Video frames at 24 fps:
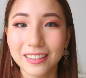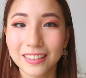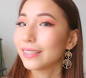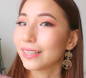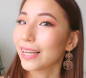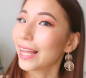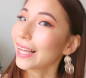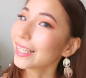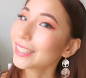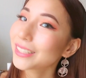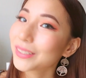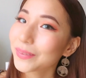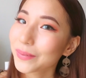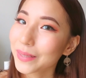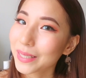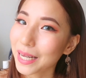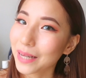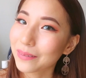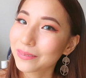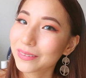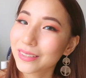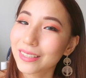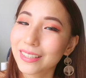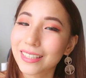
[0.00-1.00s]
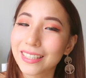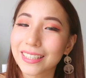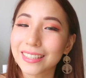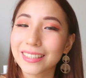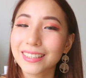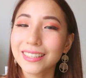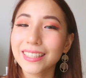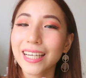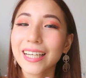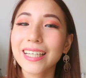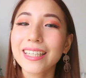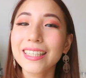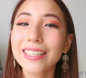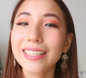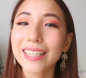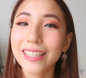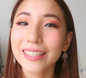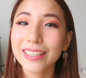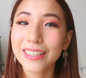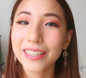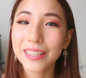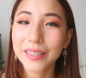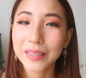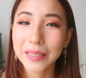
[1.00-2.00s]
Next, we come to the second
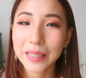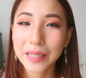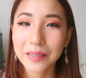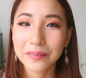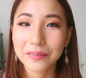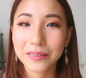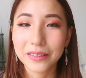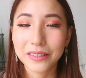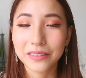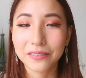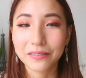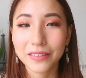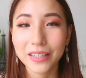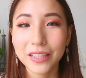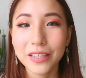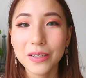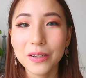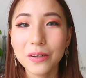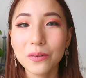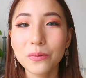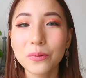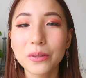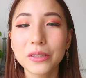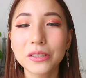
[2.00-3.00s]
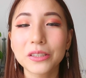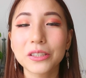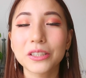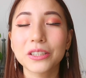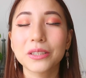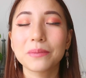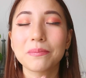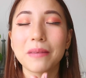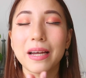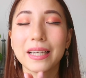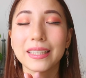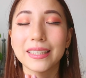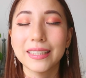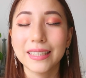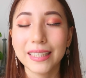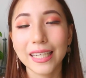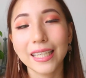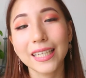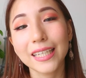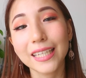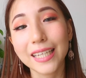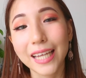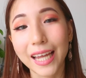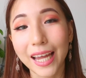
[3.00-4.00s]
category of this video, which is my
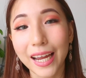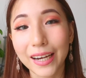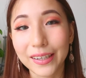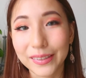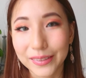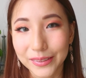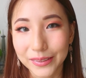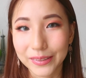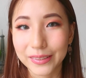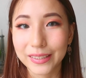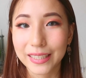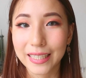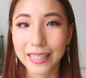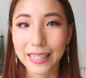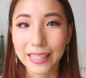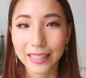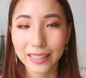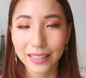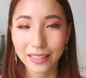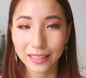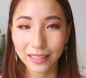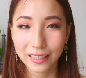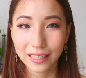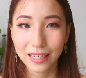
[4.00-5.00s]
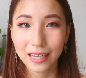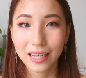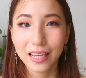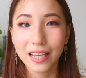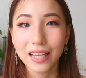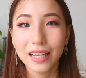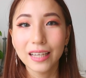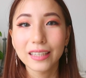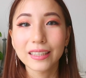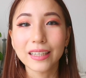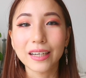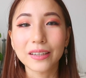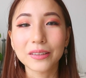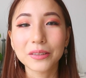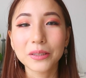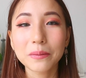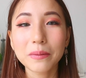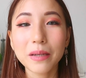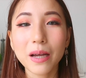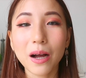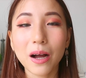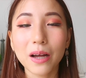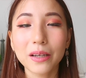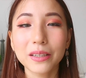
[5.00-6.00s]
skincare routine. Now, to
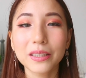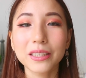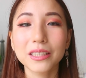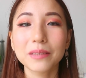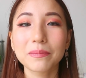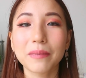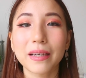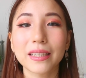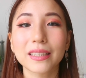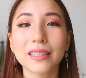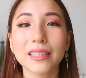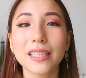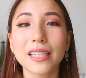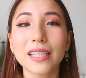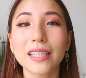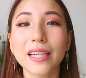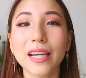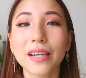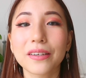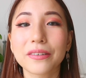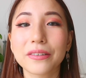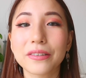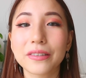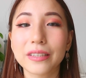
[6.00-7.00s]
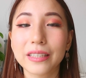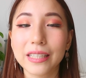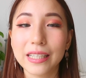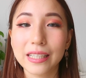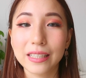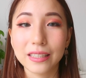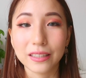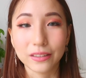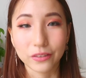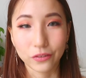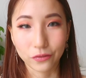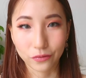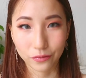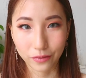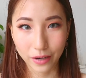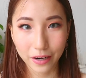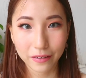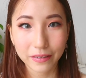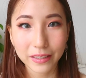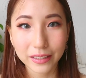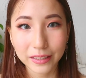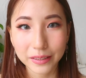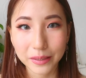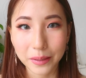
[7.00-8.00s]
be honest, my skincare routine is
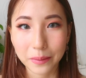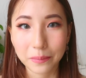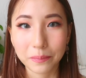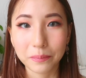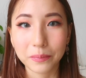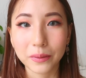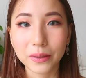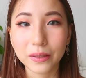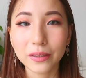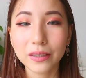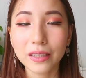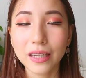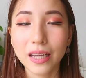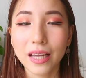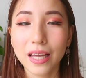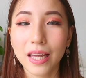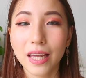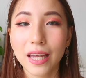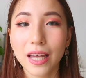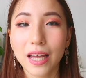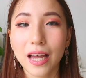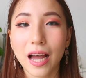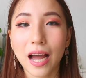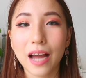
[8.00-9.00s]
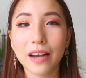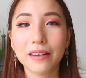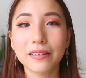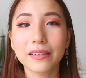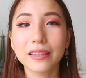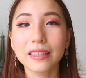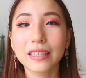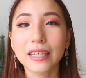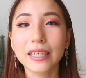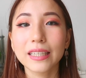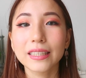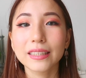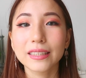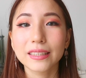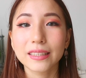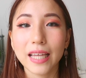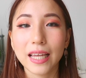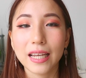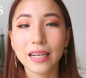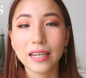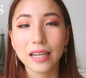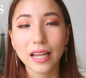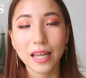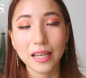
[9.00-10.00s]
very simple. I realized
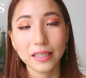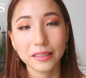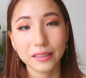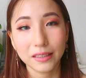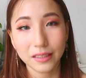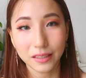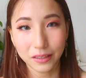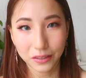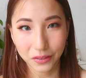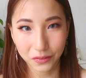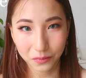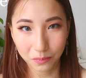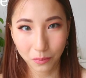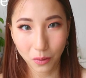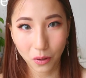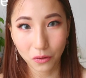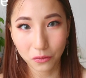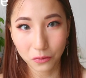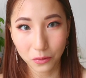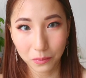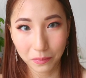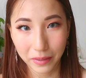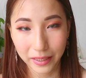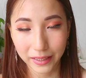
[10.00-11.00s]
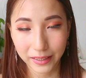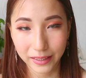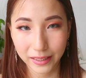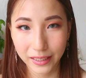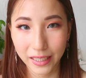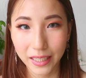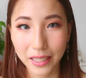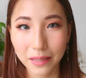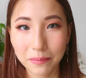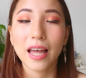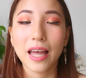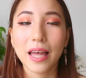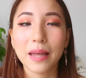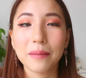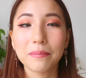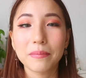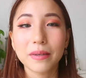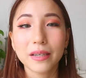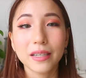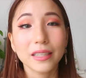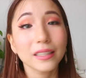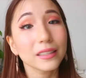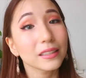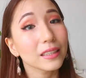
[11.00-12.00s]
that less is more for my skin, and
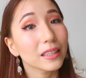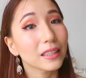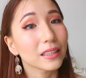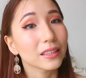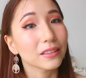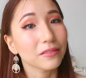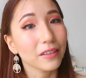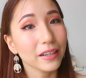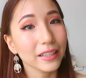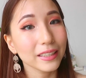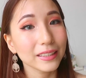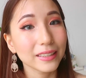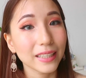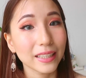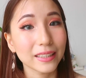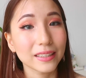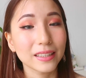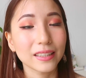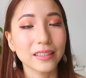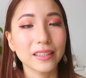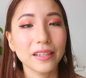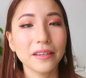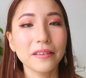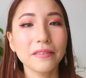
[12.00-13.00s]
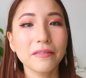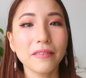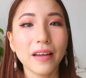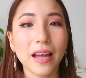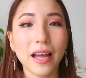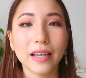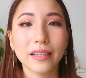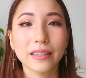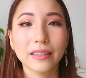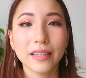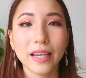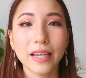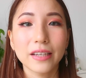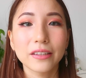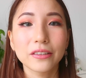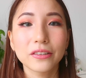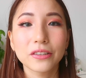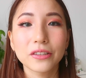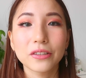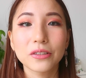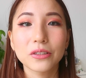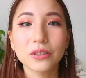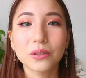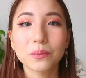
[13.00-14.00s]
because it is very sensitive, I tend
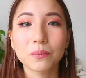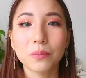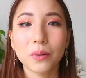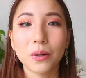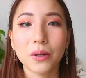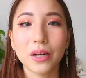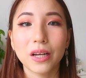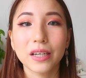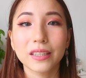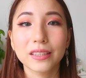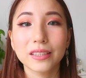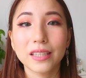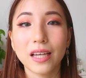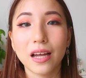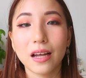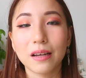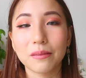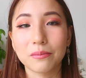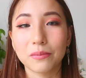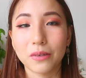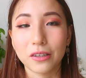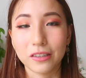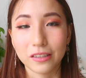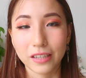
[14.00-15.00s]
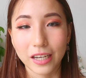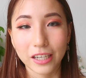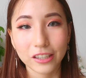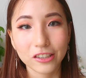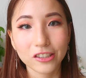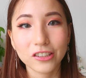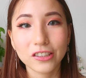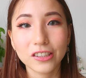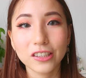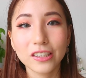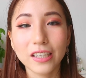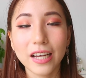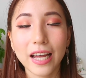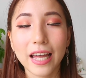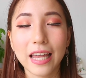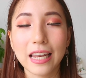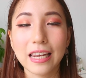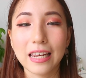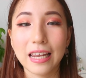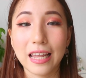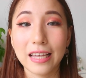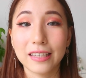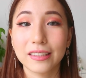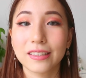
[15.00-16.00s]
to use products that are more natural
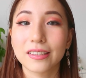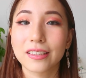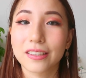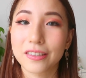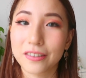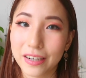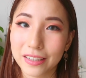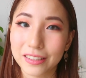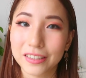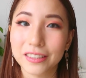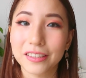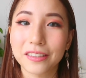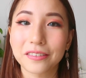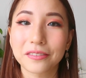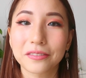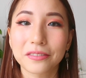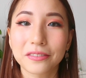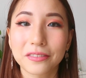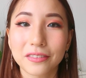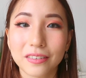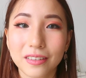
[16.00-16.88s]
and less aggressive.